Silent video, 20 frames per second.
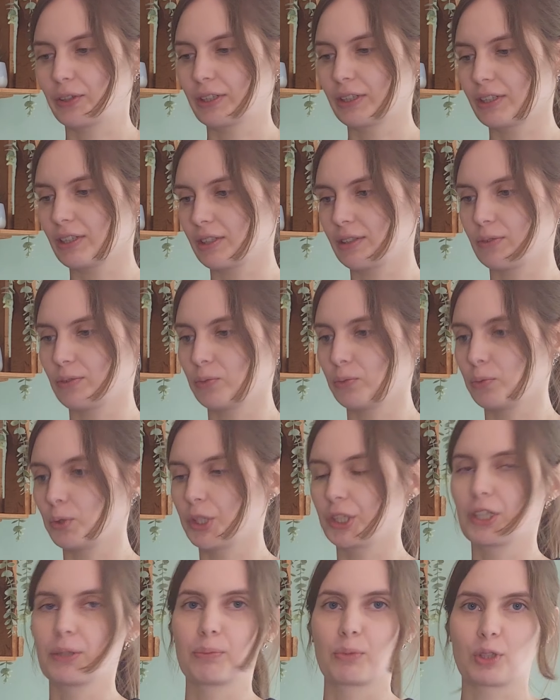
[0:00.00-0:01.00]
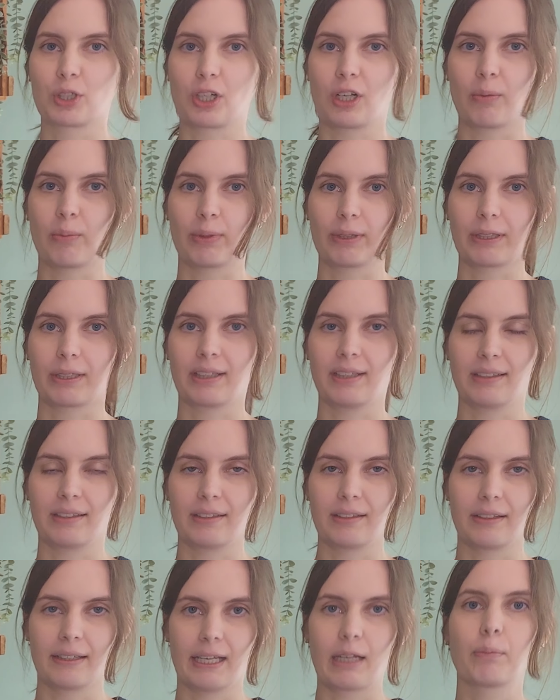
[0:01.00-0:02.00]
It's worded more complicated
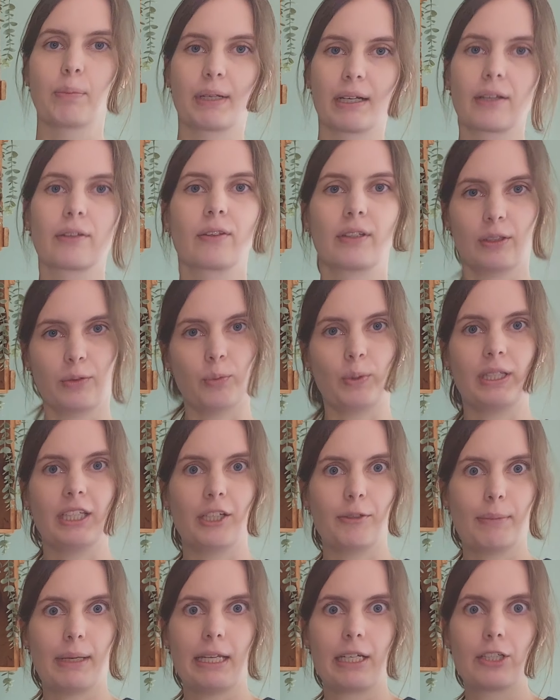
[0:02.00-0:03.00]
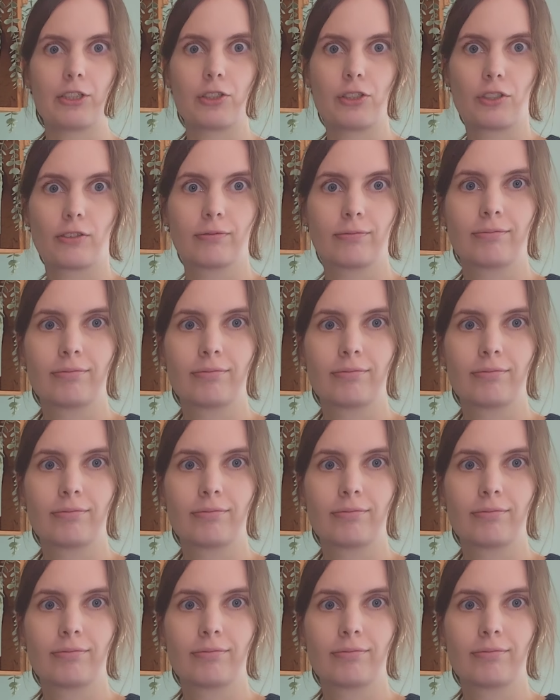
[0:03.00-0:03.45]
than that, but I think we can manage.